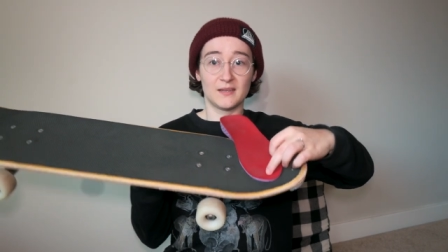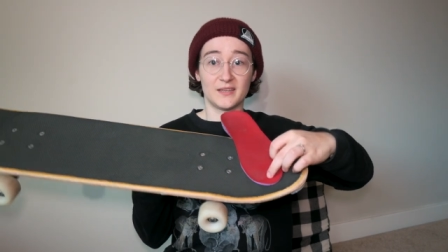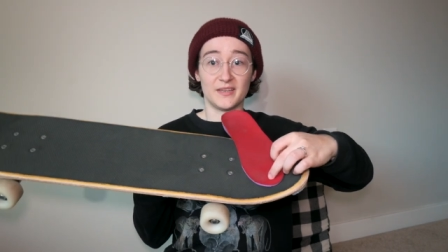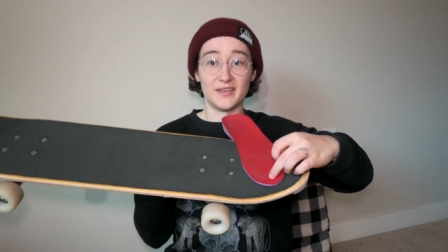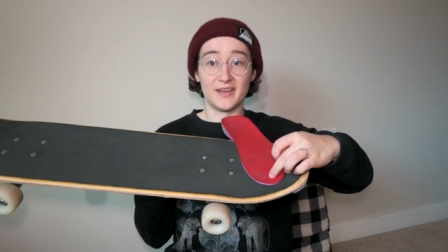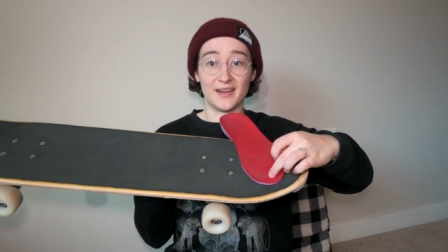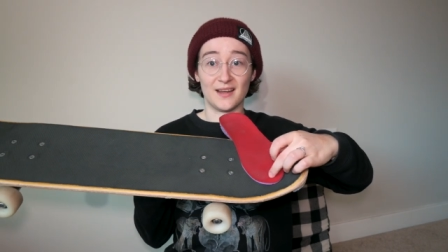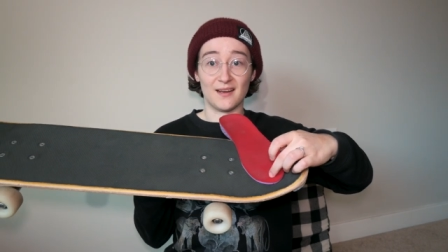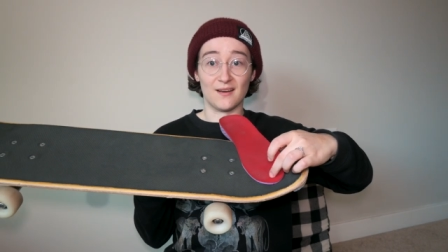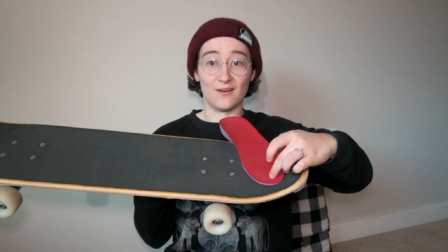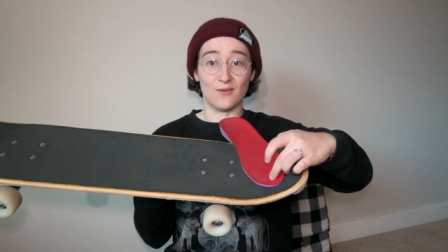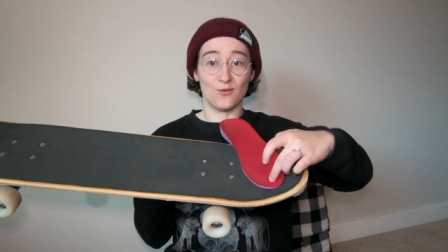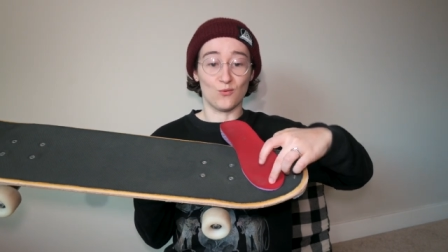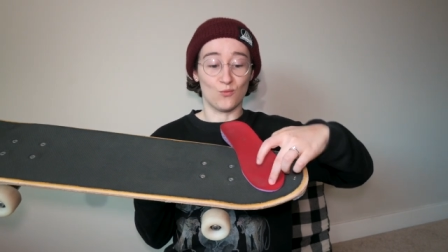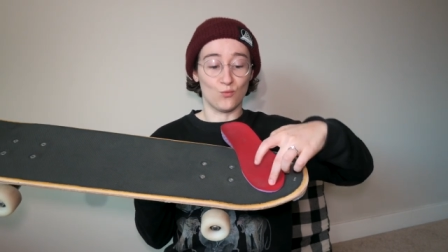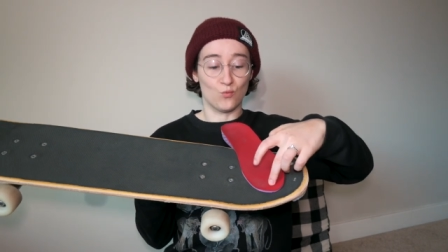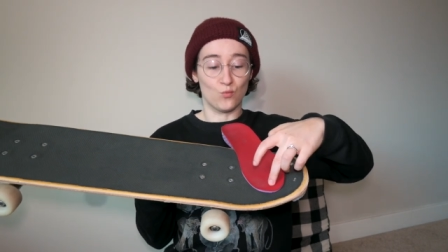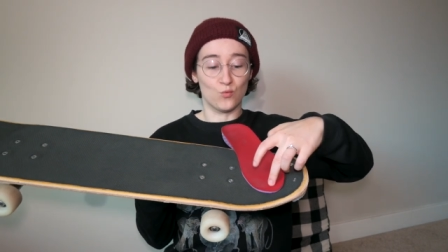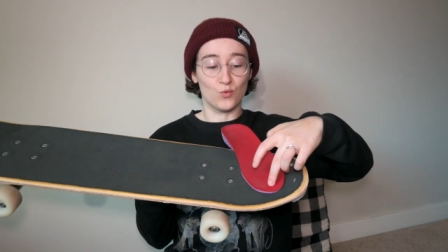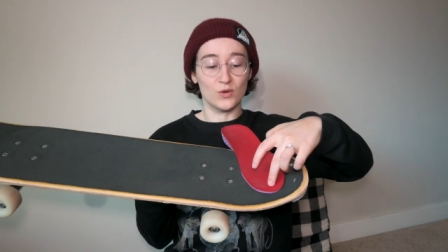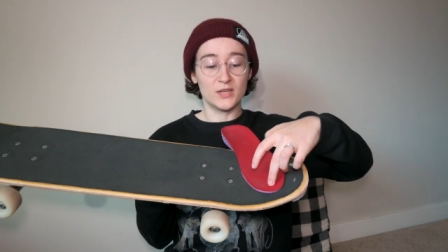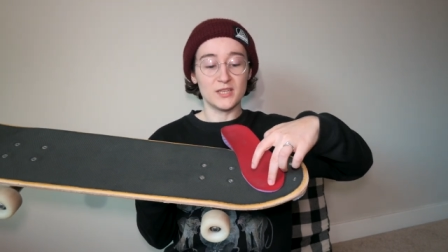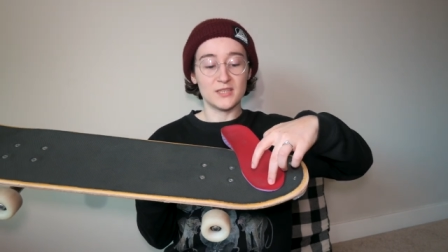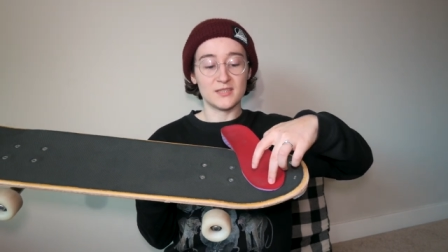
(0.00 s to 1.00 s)
Now,
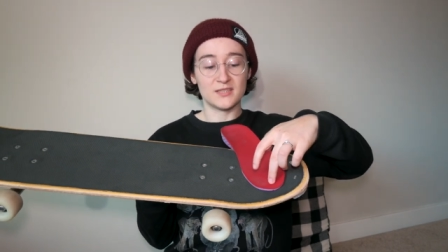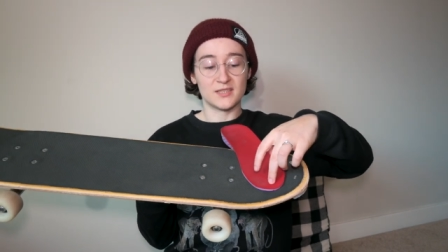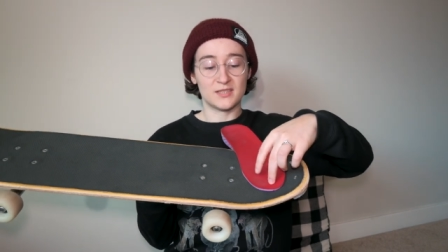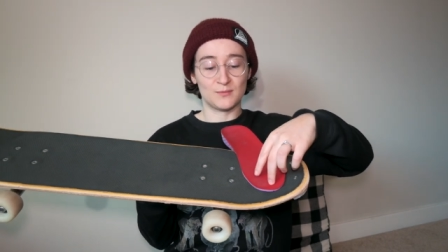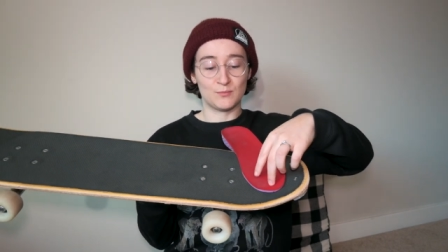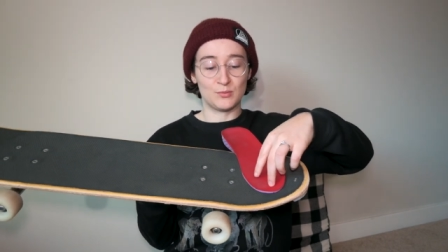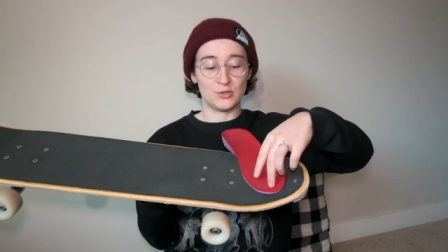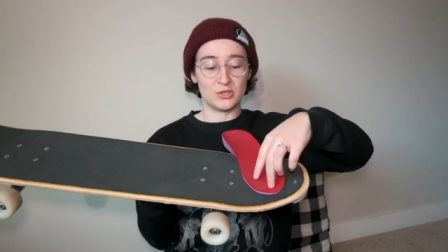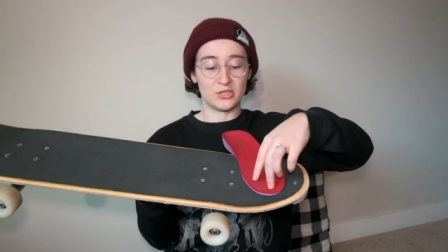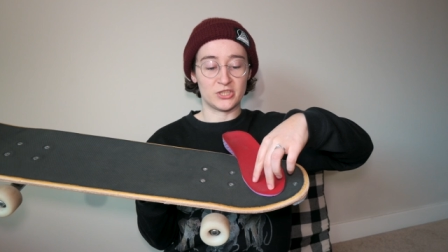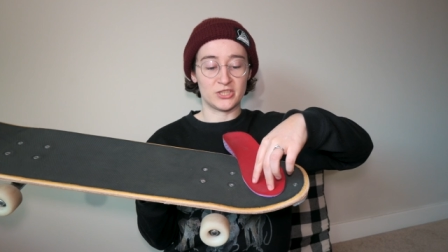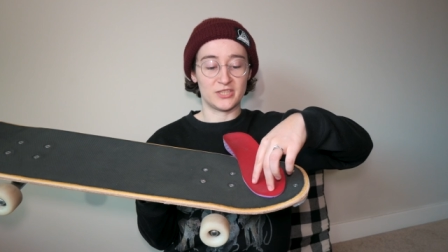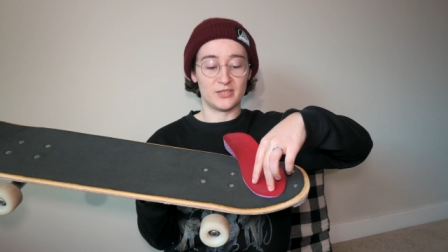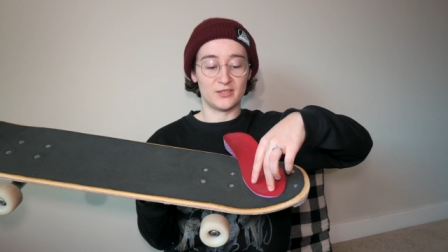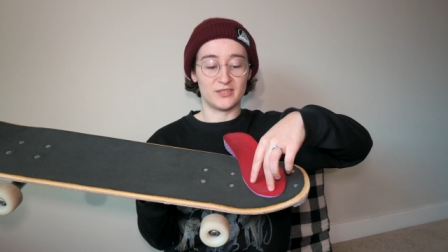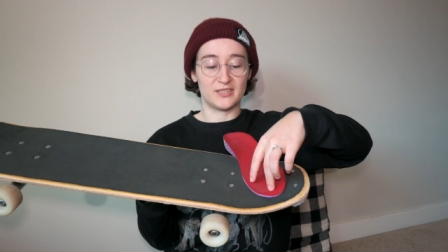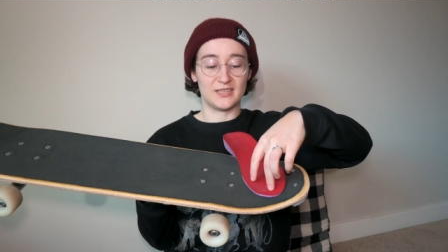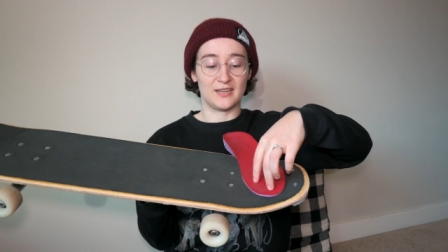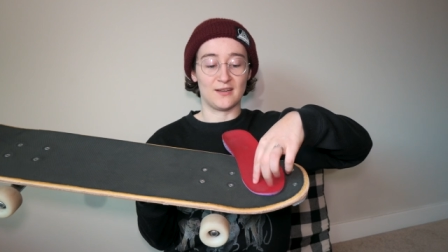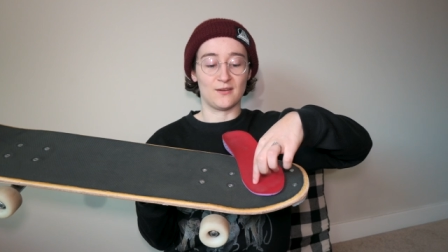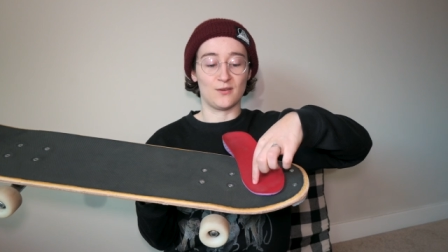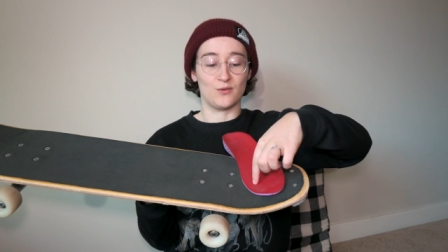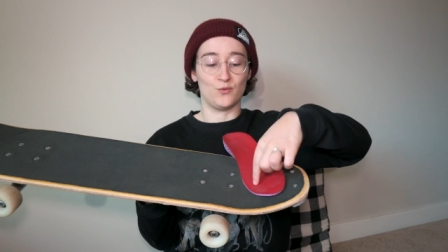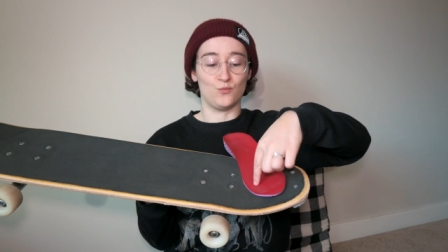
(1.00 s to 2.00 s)
once I pushed
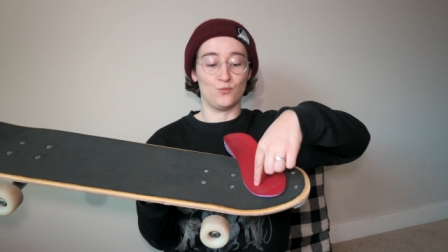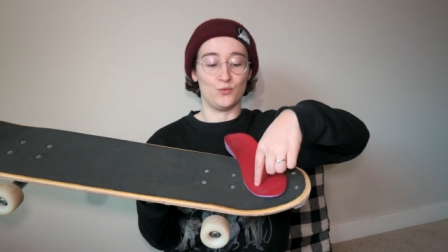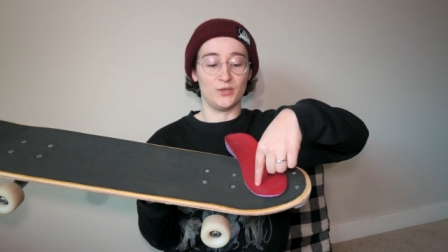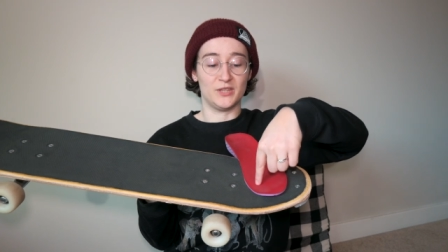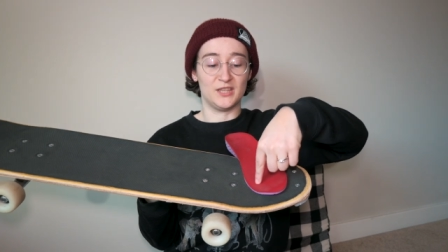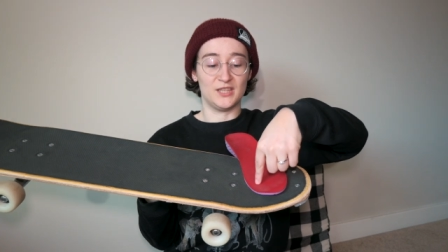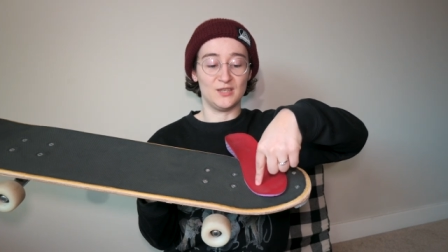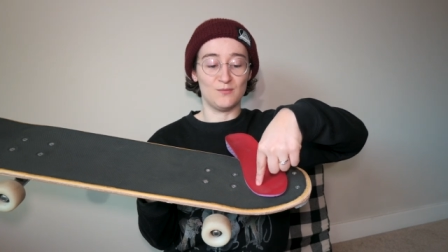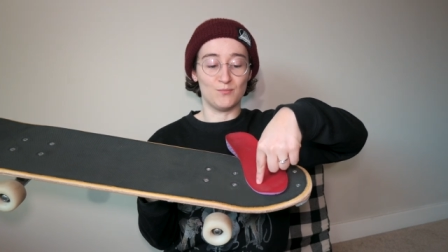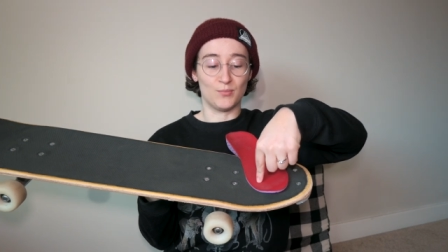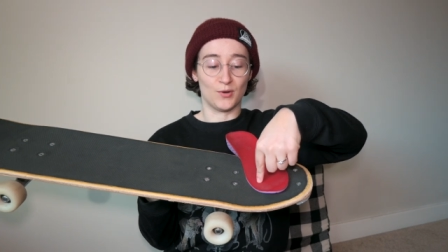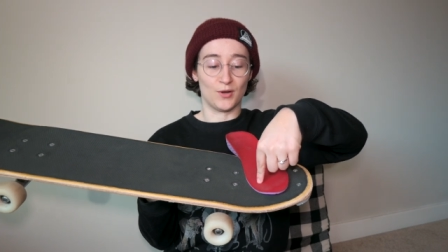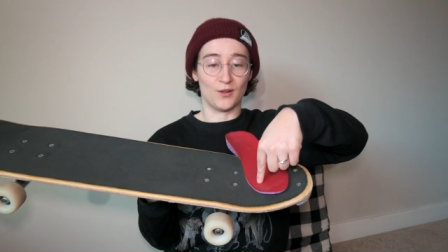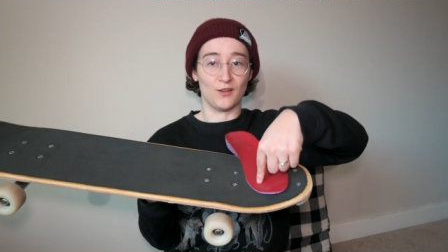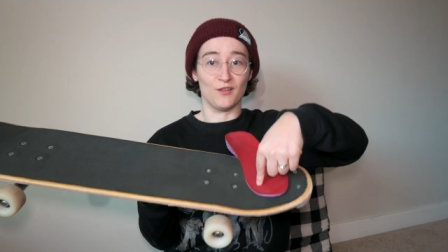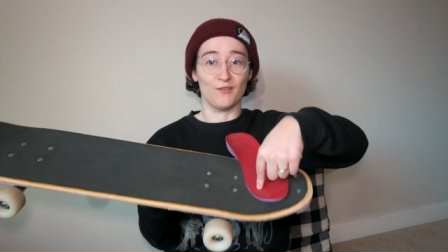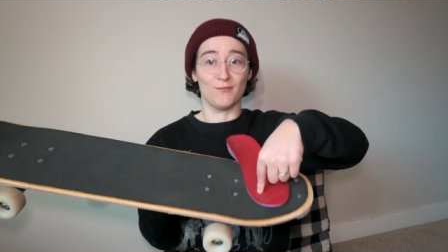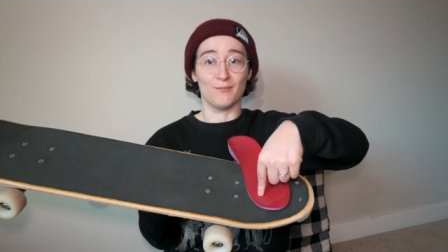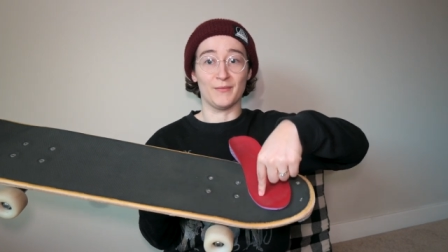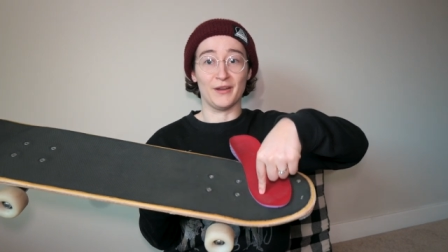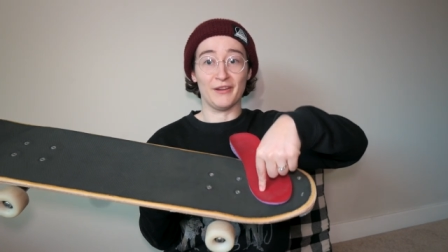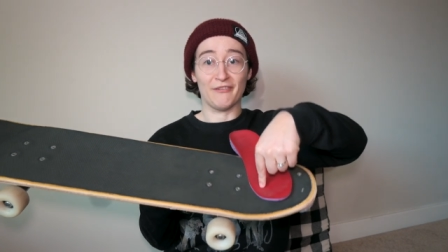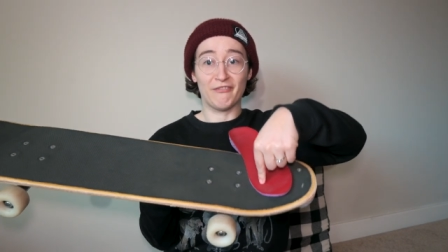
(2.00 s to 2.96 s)
down with the ball of my